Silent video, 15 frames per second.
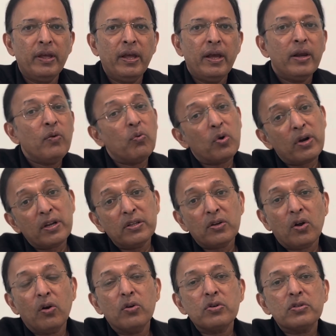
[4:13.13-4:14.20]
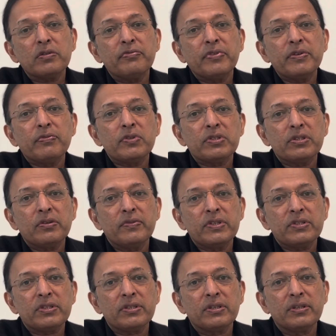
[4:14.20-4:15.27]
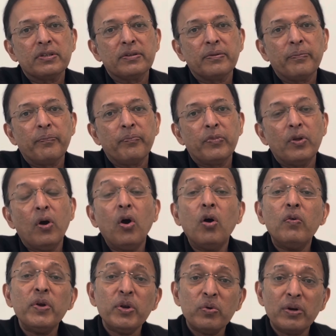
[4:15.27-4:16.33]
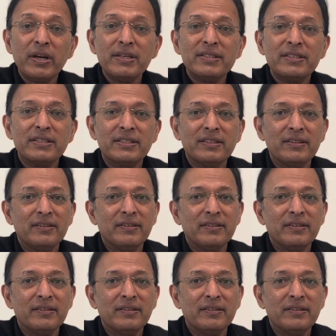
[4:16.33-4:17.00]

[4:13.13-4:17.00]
Now, what are the cons of fee for service? Overutilization.